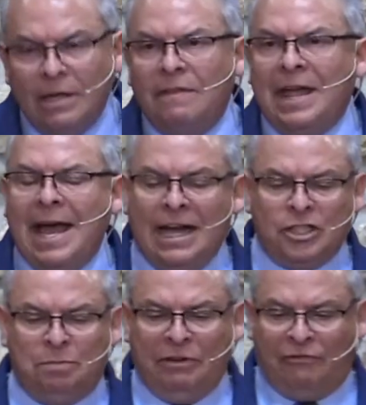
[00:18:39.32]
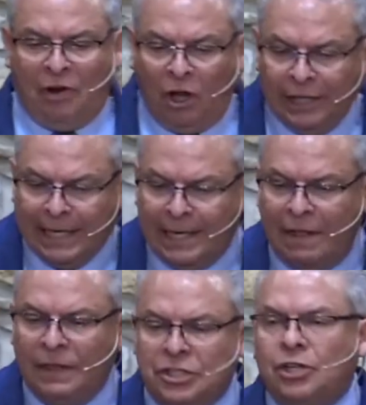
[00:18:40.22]
that has
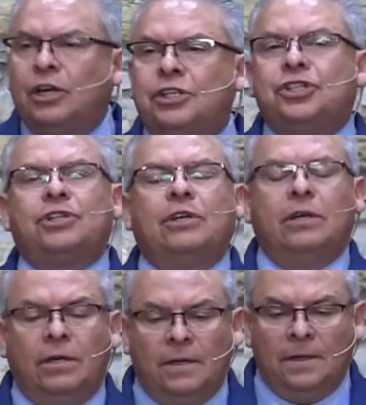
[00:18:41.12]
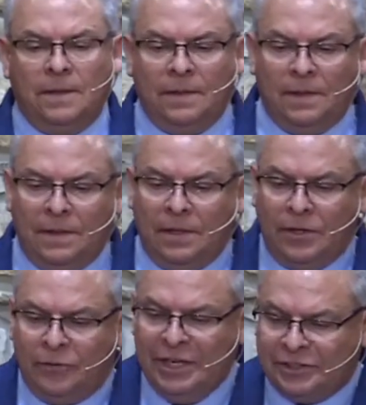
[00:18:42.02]
befallen the church
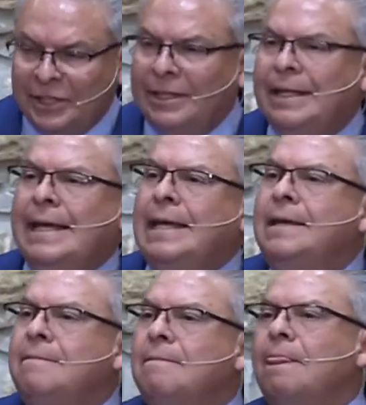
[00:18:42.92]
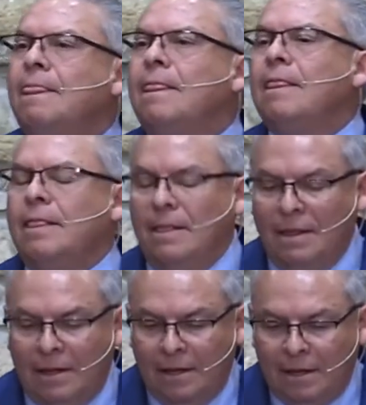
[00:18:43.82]
recently
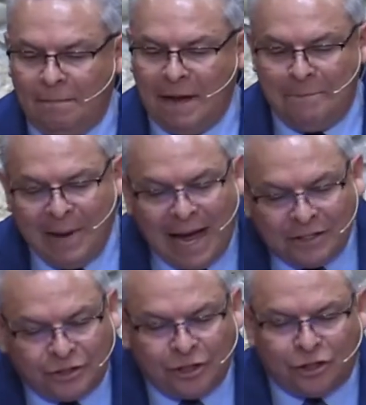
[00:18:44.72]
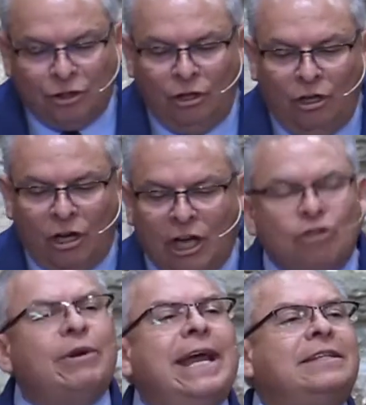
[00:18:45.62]
by pastors who look
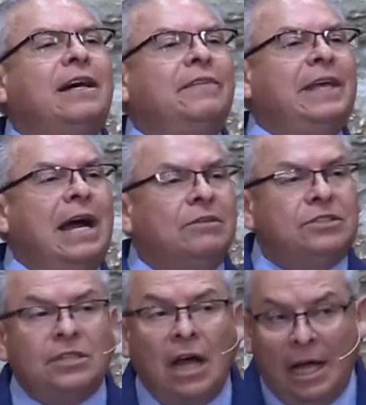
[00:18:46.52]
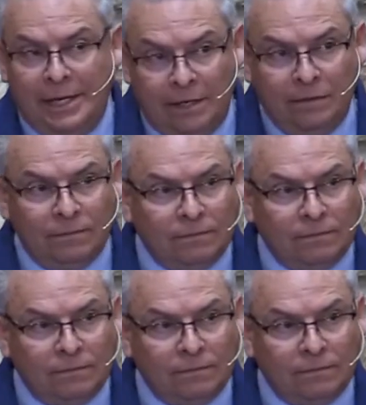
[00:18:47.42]
great on the outside.